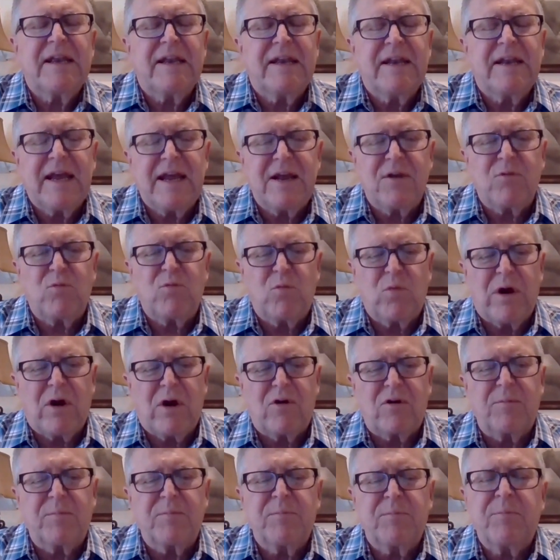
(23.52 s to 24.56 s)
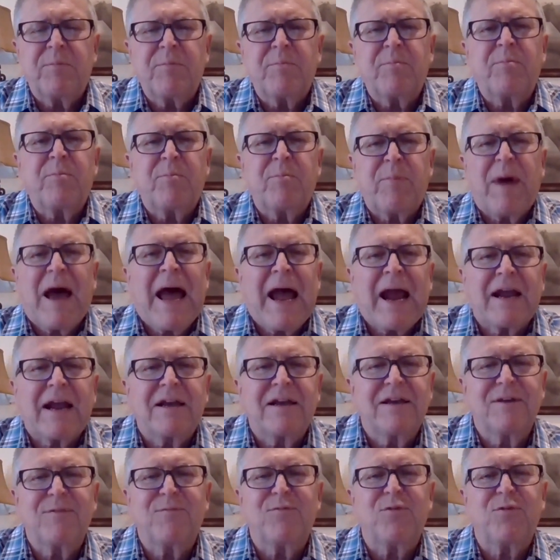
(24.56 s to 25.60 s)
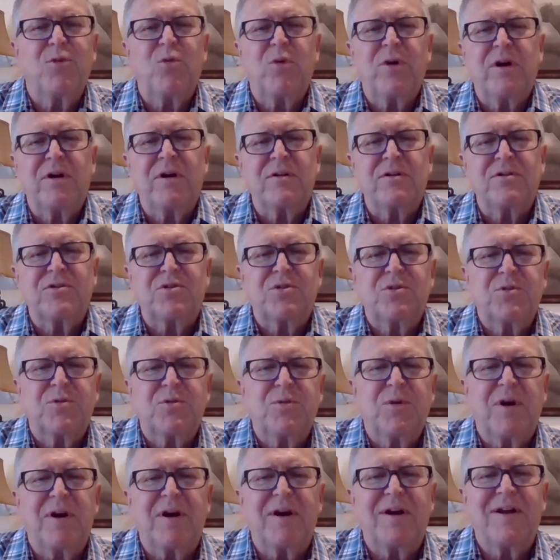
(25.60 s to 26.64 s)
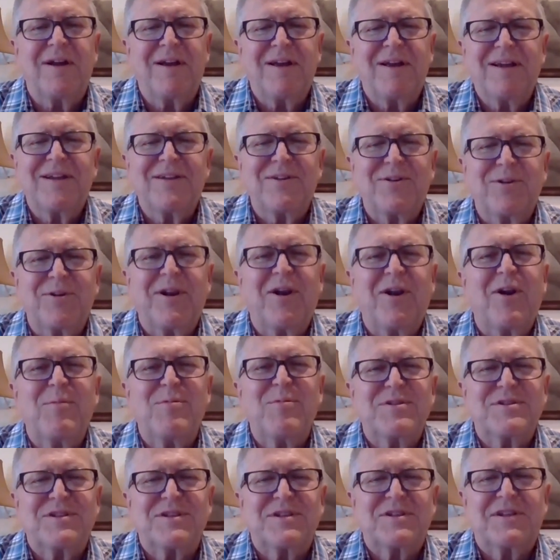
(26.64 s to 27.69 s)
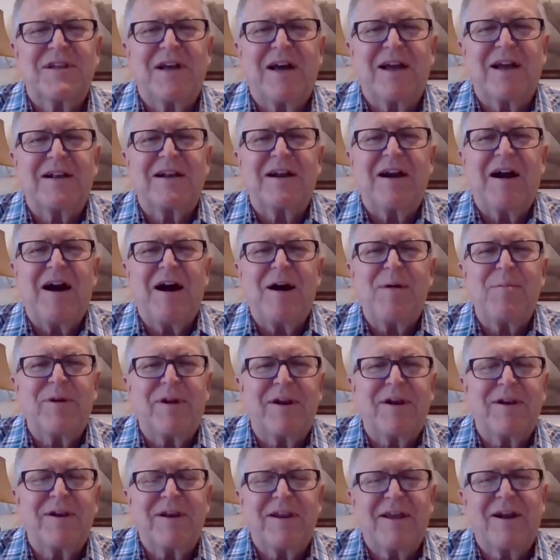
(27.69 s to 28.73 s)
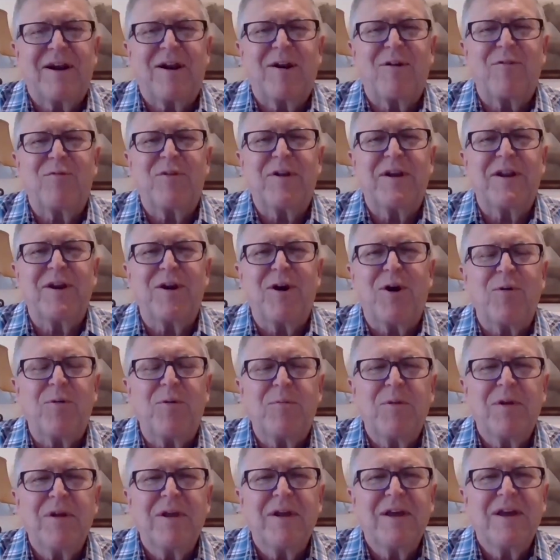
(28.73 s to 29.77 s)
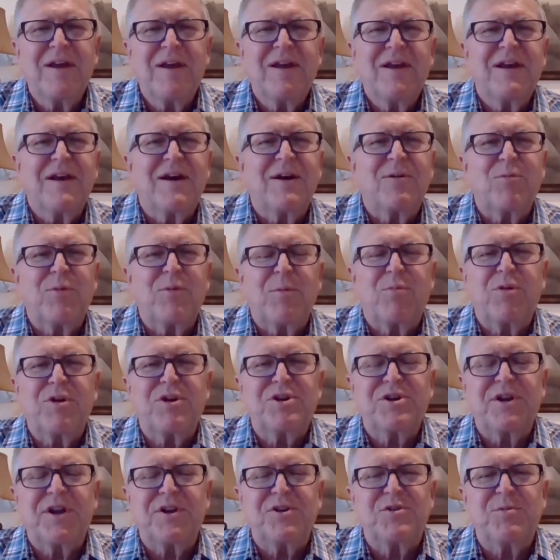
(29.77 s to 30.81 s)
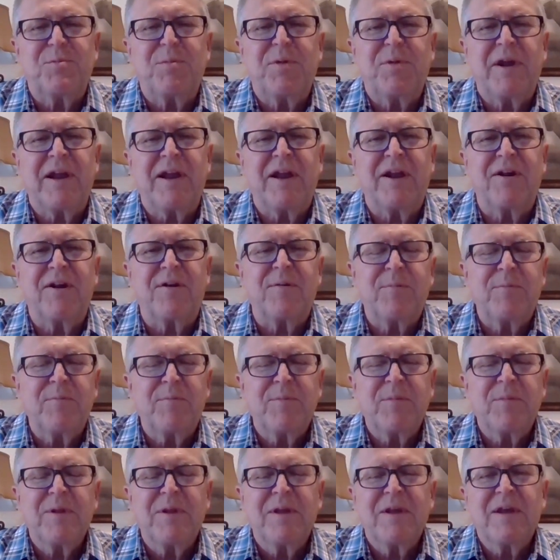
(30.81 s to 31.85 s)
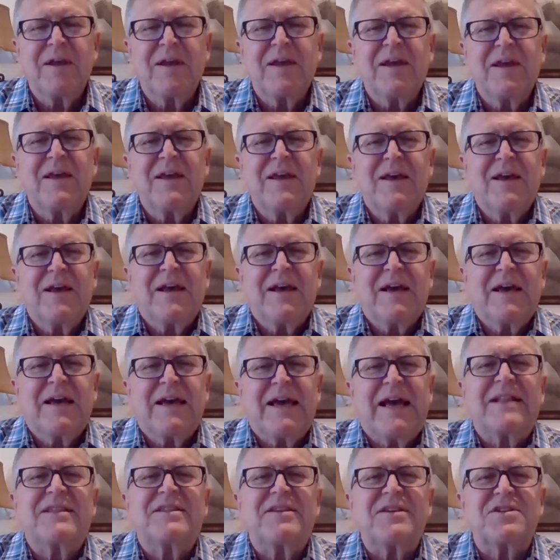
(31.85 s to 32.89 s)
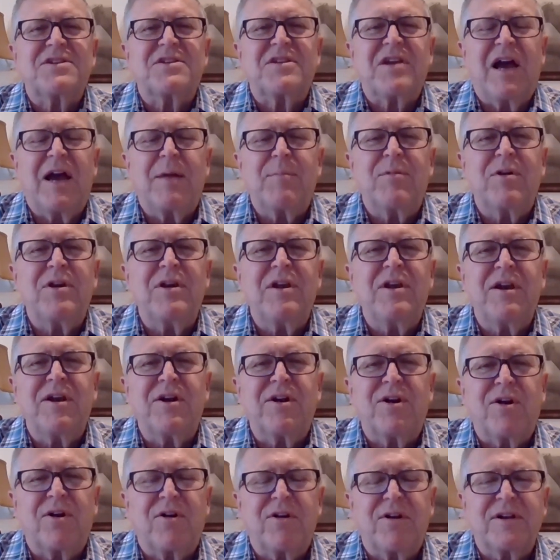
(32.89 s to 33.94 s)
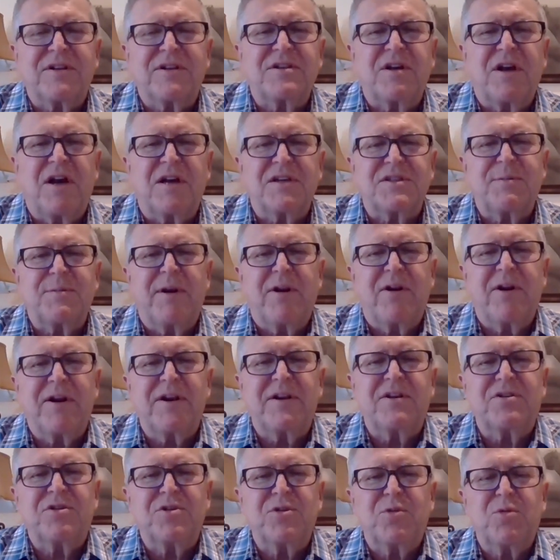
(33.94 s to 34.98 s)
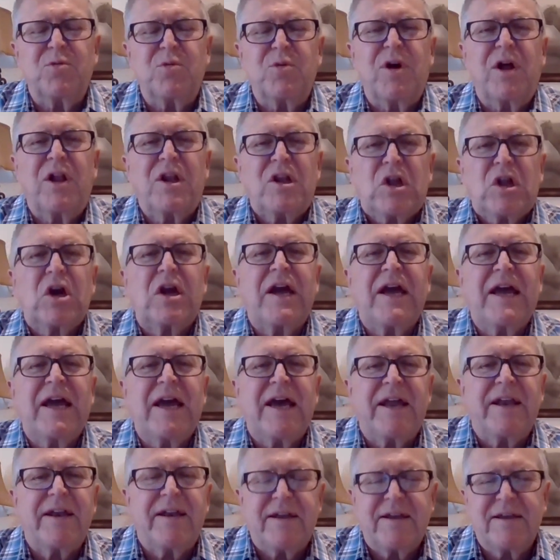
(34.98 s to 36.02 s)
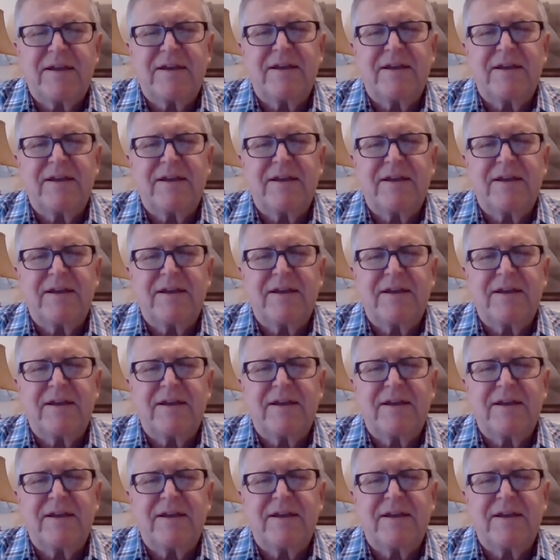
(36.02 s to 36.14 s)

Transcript: Nate, welcome back, if you will, to dairybusiness.com and our video. We appreciate you being here. At this time of year, it's customary to look ahead.